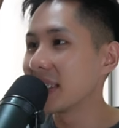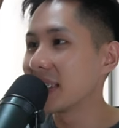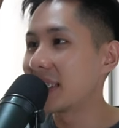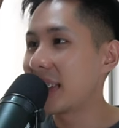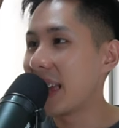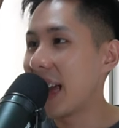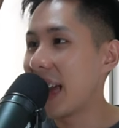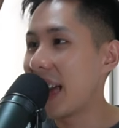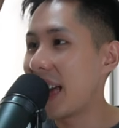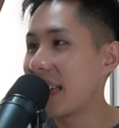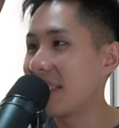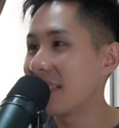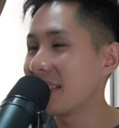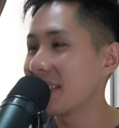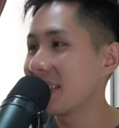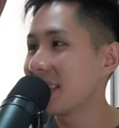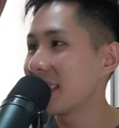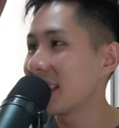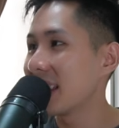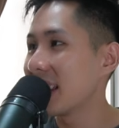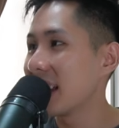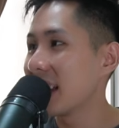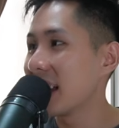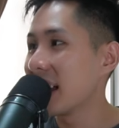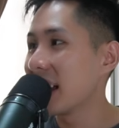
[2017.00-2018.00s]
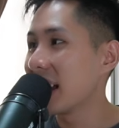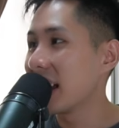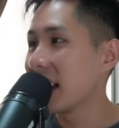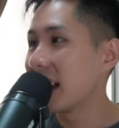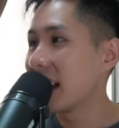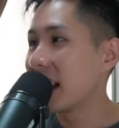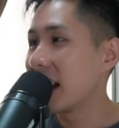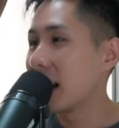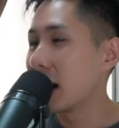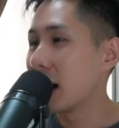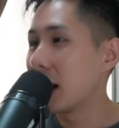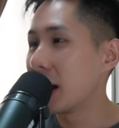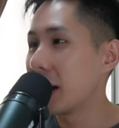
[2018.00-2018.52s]
And
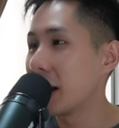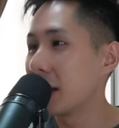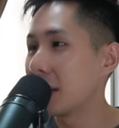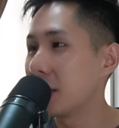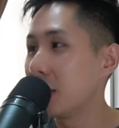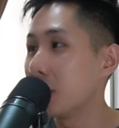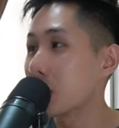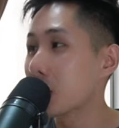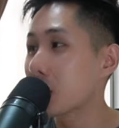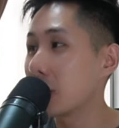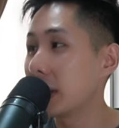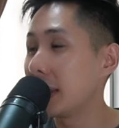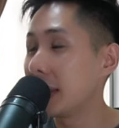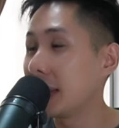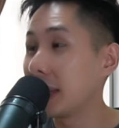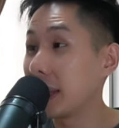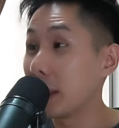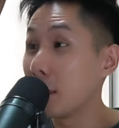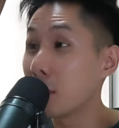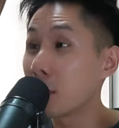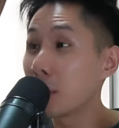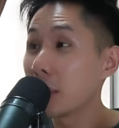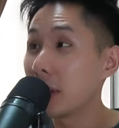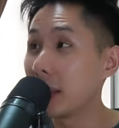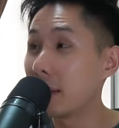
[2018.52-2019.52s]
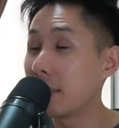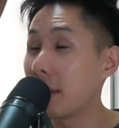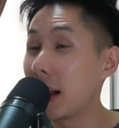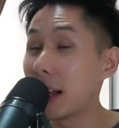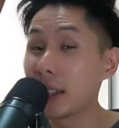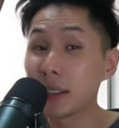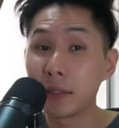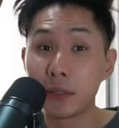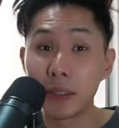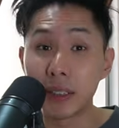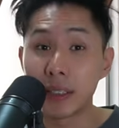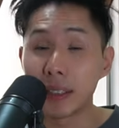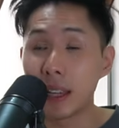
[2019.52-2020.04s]
usually the input device
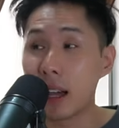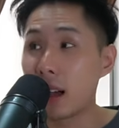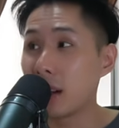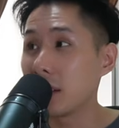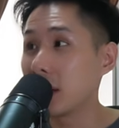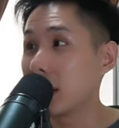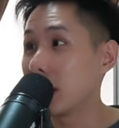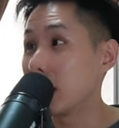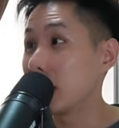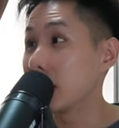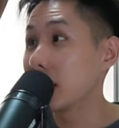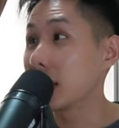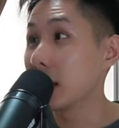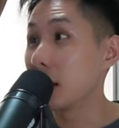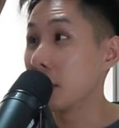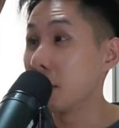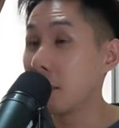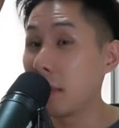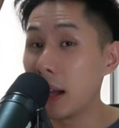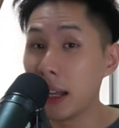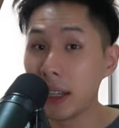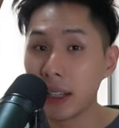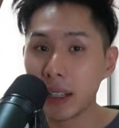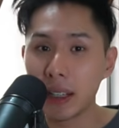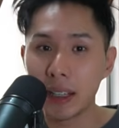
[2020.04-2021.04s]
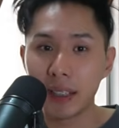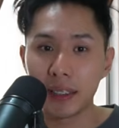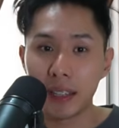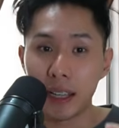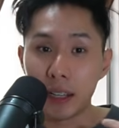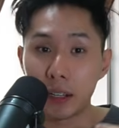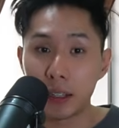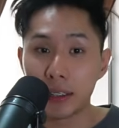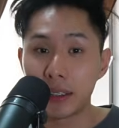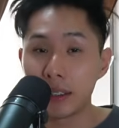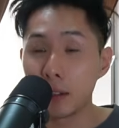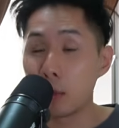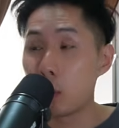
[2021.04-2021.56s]
for sound is a mic
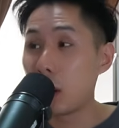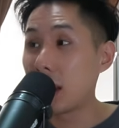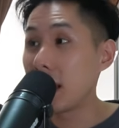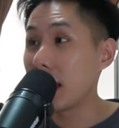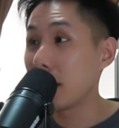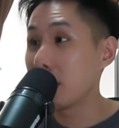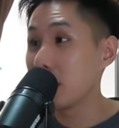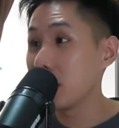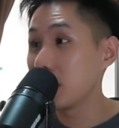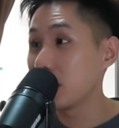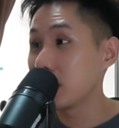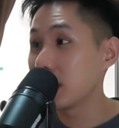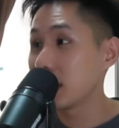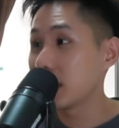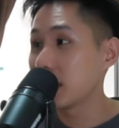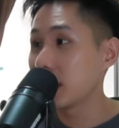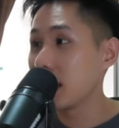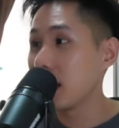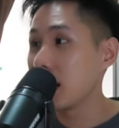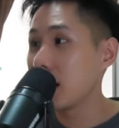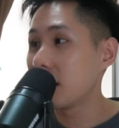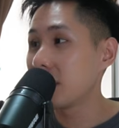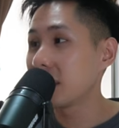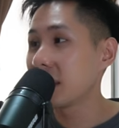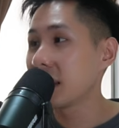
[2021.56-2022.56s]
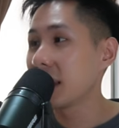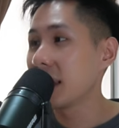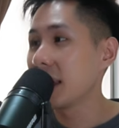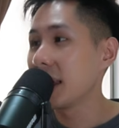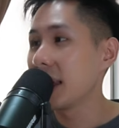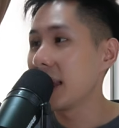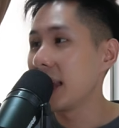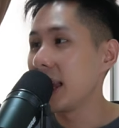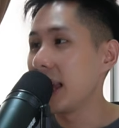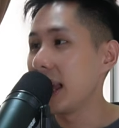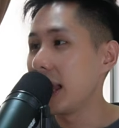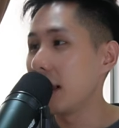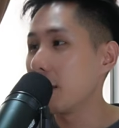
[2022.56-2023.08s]
like the one I'm using now.
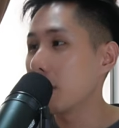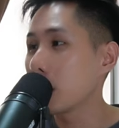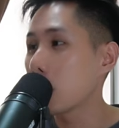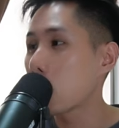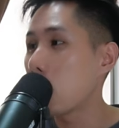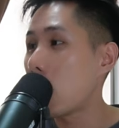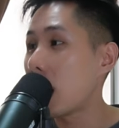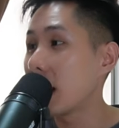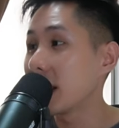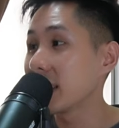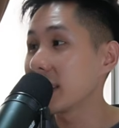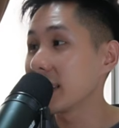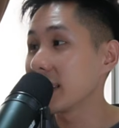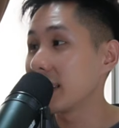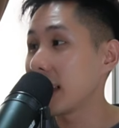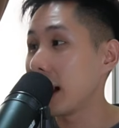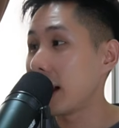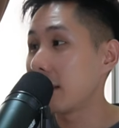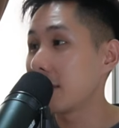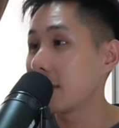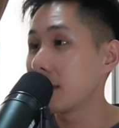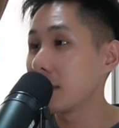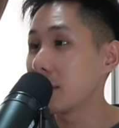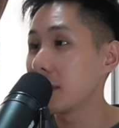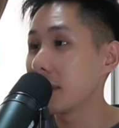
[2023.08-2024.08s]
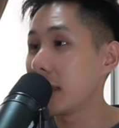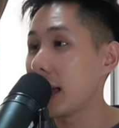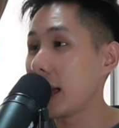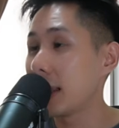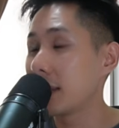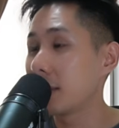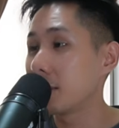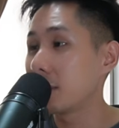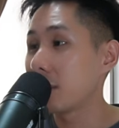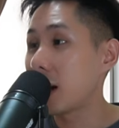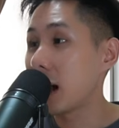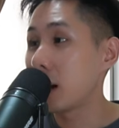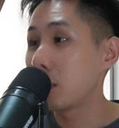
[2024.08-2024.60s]
It requires a diaphragm that
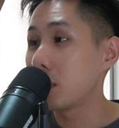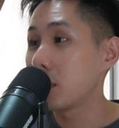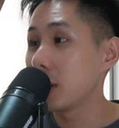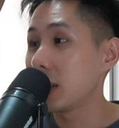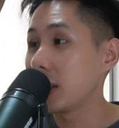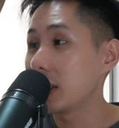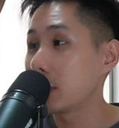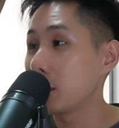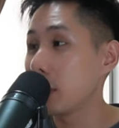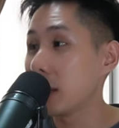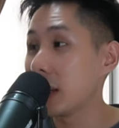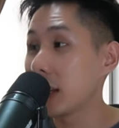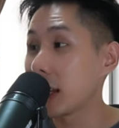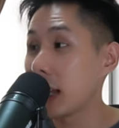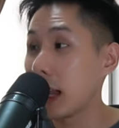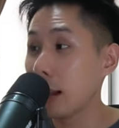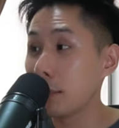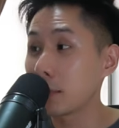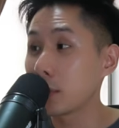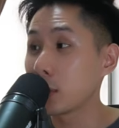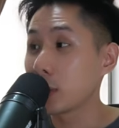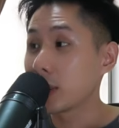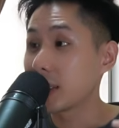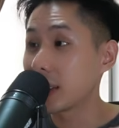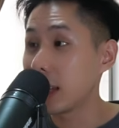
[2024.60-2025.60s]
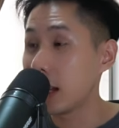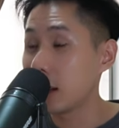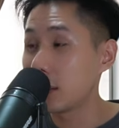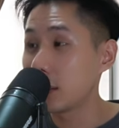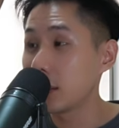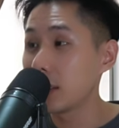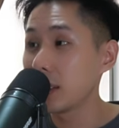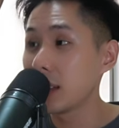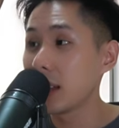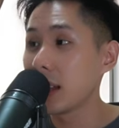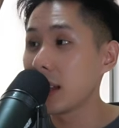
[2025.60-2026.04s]
vibrates when it captures sound,